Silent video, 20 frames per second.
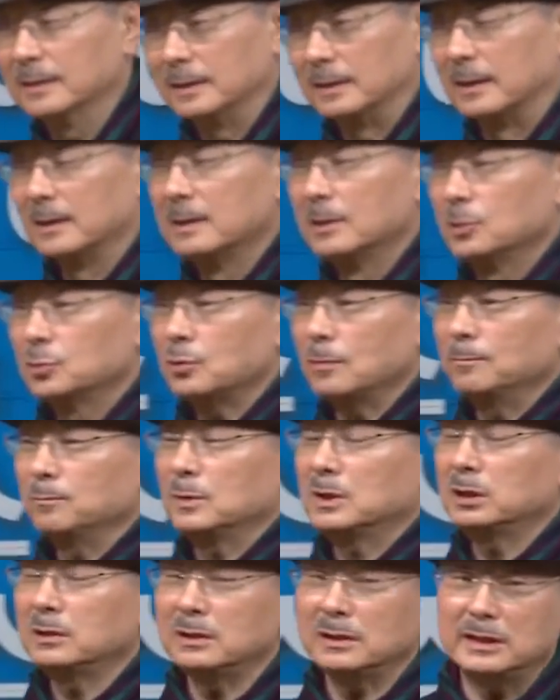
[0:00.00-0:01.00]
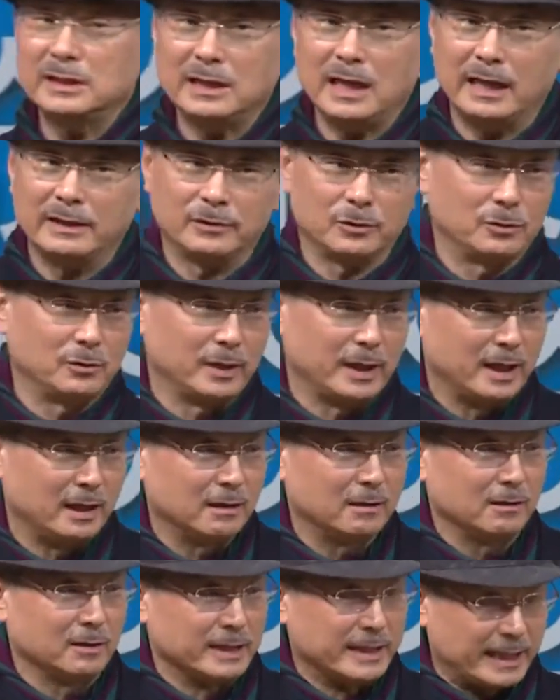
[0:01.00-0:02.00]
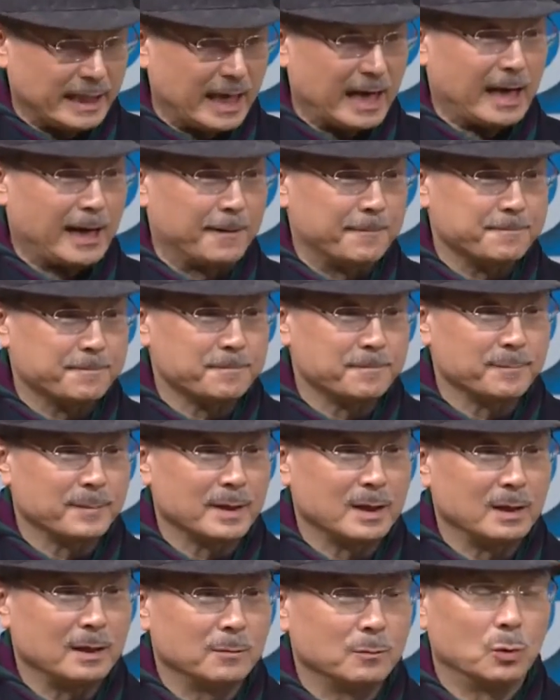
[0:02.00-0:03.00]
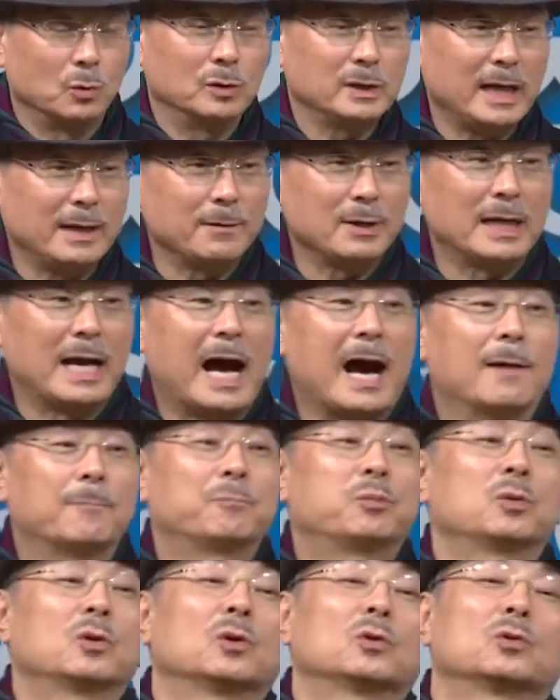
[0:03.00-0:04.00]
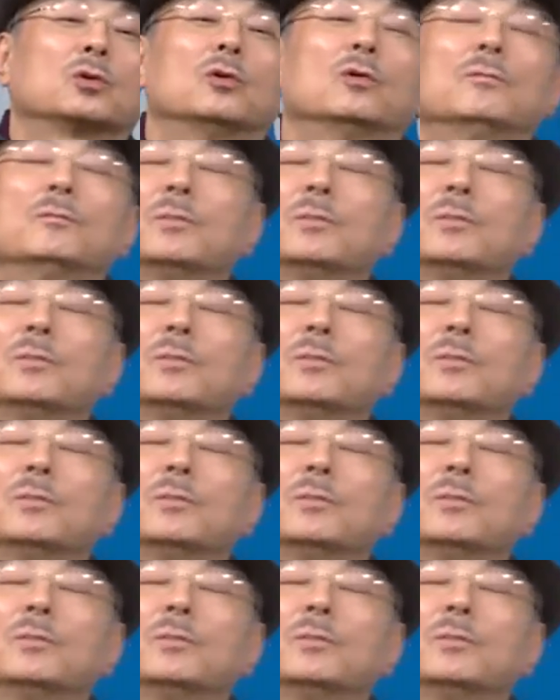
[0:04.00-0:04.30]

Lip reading: is slightly unique because some people will buy a